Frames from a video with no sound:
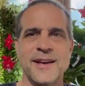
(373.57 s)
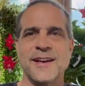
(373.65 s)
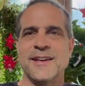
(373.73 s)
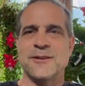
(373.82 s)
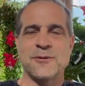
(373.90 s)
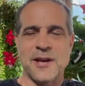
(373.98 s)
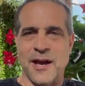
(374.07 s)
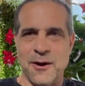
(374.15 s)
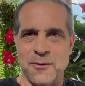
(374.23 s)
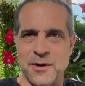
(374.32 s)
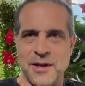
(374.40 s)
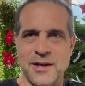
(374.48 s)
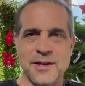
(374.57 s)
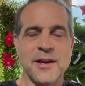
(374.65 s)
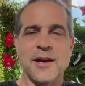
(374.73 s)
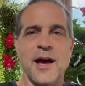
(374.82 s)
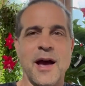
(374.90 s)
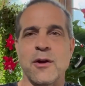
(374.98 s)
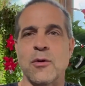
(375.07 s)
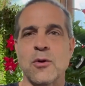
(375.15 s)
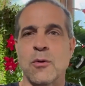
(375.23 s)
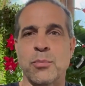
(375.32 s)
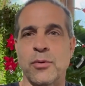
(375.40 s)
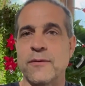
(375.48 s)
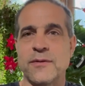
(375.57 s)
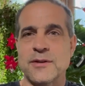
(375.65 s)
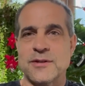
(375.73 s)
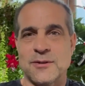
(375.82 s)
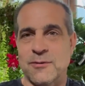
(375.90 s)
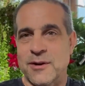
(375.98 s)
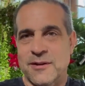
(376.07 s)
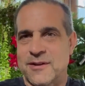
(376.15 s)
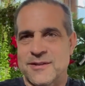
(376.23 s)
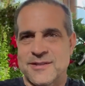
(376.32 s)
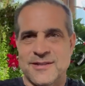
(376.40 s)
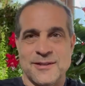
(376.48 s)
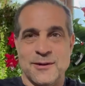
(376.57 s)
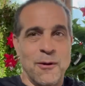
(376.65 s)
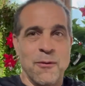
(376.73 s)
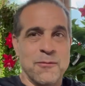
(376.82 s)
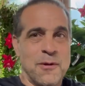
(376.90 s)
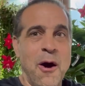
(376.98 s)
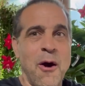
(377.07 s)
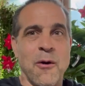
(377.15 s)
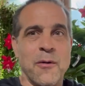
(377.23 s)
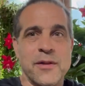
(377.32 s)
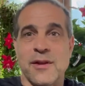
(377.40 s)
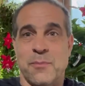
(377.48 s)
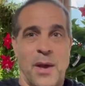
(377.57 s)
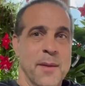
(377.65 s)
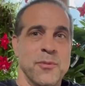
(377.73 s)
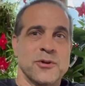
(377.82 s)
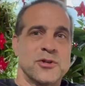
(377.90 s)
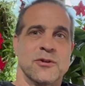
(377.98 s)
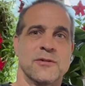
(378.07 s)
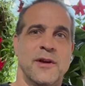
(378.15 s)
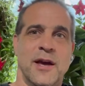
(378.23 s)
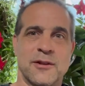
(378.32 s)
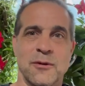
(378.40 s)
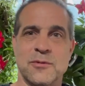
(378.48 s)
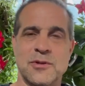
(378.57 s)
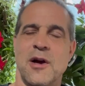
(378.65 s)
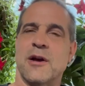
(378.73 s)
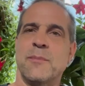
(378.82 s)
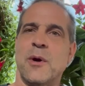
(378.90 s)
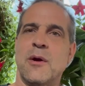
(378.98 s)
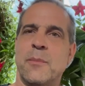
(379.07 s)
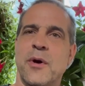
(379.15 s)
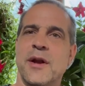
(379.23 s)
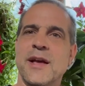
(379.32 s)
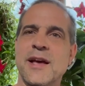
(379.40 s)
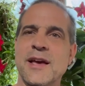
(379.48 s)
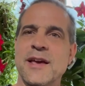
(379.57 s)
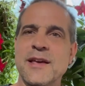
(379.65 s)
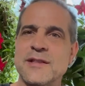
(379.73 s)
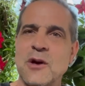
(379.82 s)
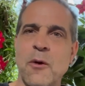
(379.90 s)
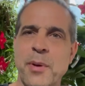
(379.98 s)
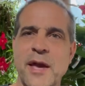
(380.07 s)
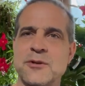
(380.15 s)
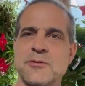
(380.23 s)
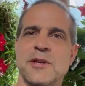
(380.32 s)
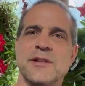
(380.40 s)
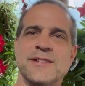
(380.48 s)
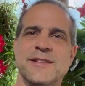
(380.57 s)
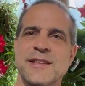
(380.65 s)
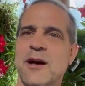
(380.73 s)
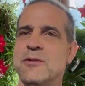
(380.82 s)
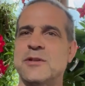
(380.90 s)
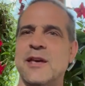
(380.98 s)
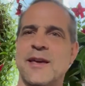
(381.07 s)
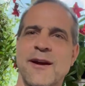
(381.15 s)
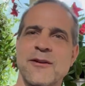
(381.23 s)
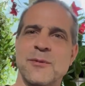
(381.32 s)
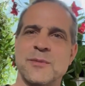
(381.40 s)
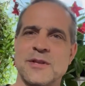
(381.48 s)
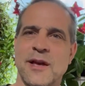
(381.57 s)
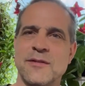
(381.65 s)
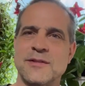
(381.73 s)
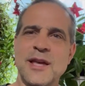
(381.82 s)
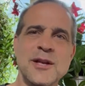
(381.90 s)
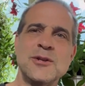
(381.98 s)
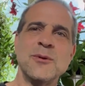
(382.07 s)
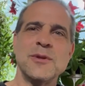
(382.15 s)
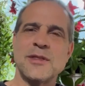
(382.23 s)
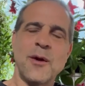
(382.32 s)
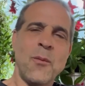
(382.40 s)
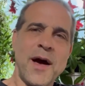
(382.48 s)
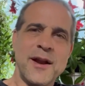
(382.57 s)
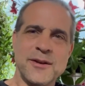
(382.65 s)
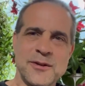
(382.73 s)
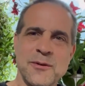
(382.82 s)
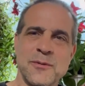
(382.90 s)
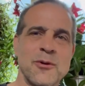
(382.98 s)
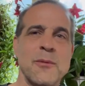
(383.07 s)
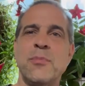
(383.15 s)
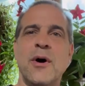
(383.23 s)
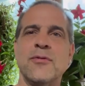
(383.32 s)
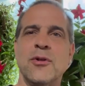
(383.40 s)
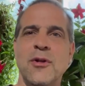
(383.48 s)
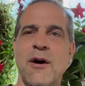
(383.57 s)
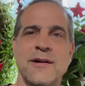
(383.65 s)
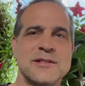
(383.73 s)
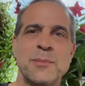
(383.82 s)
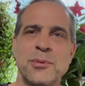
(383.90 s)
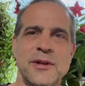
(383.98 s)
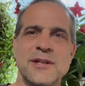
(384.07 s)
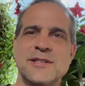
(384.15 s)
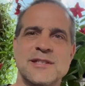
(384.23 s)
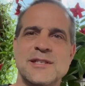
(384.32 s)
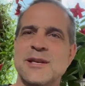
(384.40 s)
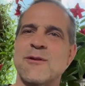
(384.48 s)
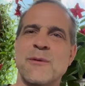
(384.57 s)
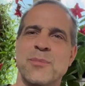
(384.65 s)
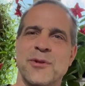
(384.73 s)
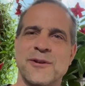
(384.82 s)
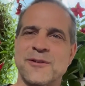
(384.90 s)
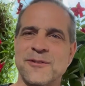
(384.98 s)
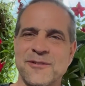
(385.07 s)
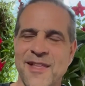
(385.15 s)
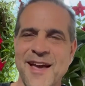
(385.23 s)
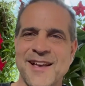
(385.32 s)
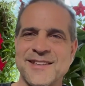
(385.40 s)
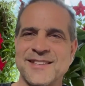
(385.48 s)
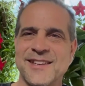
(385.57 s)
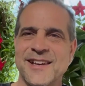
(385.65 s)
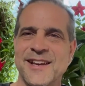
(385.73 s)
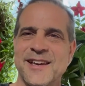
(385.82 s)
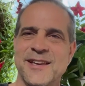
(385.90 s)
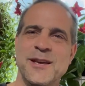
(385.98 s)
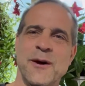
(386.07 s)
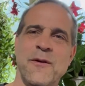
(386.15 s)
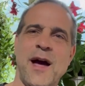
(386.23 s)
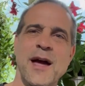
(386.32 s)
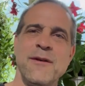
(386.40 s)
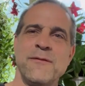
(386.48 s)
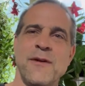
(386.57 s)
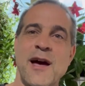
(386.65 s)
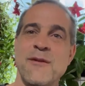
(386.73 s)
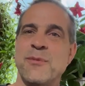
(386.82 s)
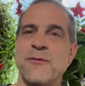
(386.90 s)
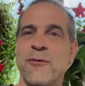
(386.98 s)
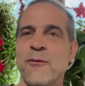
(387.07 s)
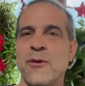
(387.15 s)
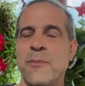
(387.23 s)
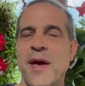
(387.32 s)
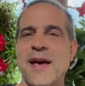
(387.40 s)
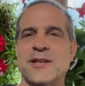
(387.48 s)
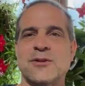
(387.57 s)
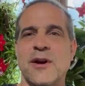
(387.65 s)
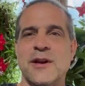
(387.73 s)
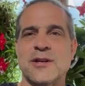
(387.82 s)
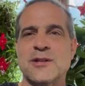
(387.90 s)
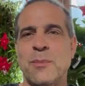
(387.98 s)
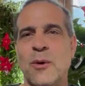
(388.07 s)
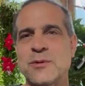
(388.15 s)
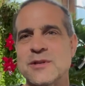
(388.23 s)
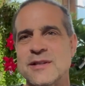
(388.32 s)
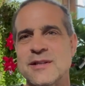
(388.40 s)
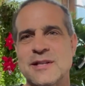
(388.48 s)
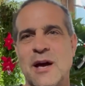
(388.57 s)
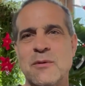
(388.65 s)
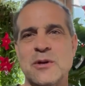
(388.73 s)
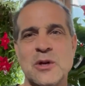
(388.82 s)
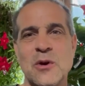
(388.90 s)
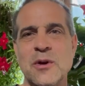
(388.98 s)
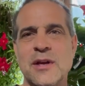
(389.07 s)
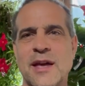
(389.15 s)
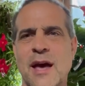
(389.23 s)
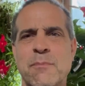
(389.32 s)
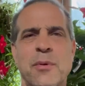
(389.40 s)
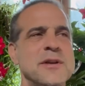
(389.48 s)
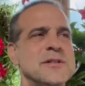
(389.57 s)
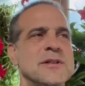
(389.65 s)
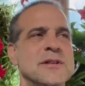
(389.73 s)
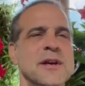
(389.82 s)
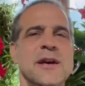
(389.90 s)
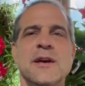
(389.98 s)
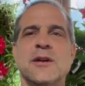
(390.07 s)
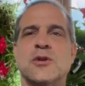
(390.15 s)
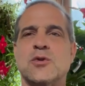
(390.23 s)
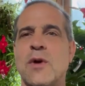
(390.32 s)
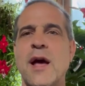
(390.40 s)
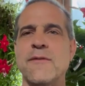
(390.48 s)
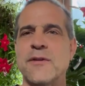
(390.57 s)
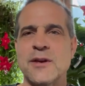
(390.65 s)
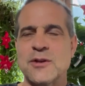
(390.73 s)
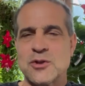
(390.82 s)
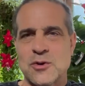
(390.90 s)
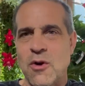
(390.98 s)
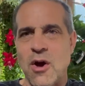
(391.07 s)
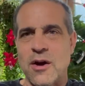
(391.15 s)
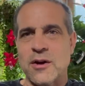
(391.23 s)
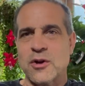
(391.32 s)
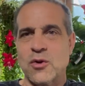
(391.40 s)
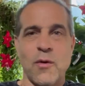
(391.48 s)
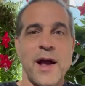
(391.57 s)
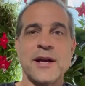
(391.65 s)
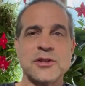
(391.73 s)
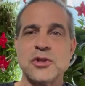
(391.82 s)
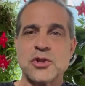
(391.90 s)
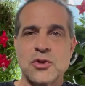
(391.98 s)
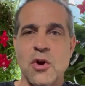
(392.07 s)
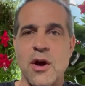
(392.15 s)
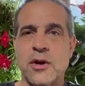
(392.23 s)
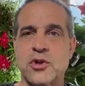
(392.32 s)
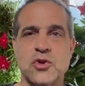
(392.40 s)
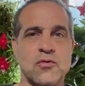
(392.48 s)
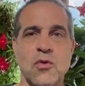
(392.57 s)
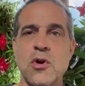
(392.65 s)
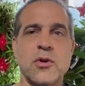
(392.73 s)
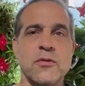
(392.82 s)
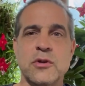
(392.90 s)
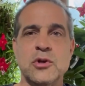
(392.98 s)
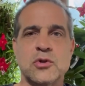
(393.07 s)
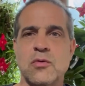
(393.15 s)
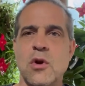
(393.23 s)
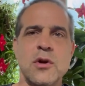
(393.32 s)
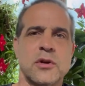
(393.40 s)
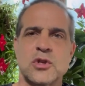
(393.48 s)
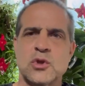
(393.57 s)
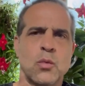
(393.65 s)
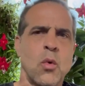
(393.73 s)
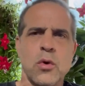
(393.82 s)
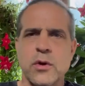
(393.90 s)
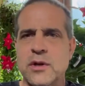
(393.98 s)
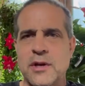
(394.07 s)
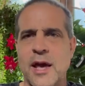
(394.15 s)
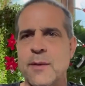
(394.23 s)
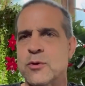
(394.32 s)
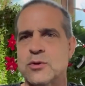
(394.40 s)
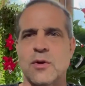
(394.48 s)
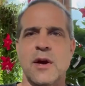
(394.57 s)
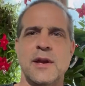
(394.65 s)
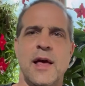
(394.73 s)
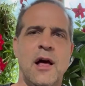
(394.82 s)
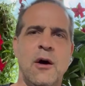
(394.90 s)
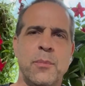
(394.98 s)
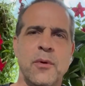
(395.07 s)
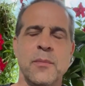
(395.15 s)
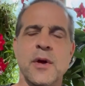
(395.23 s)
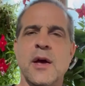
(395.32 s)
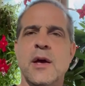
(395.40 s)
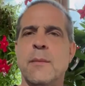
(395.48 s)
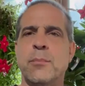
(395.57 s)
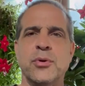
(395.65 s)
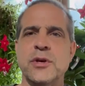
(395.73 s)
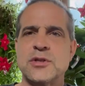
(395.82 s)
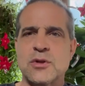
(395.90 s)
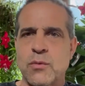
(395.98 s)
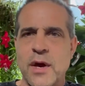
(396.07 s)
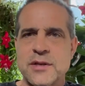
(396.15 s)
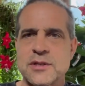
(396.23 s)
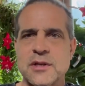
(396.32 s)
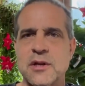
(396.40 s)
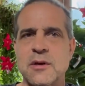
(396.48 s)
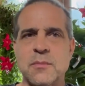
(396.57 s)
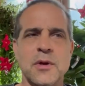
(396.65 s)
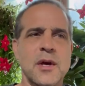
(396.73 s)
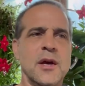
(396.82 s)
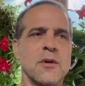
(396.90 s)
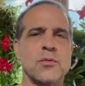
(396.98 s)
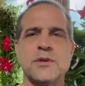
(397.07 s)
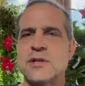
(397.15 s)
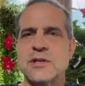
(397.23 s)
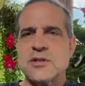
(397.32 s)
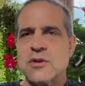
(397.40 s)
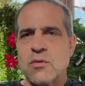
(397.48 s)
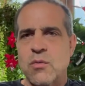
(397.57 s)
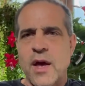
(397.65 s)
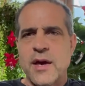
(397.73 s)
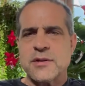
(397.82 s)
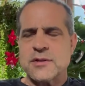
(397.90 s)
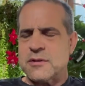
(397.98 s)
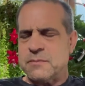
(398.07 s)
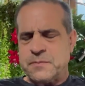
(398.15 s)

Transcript: your county, I know you're oblivious to it because you don't know, the papers sure heck don't talk about it, but it's all patronage. They all take care of themselves. They do what they want to do. They're above the law. It's a secret political class. I've before in the past tried exposing the town attorney, got busted driving his truck, crashed his truck, drunker than drunk, swore to neighbors trying to help him. Police arrested him, resisted arrest.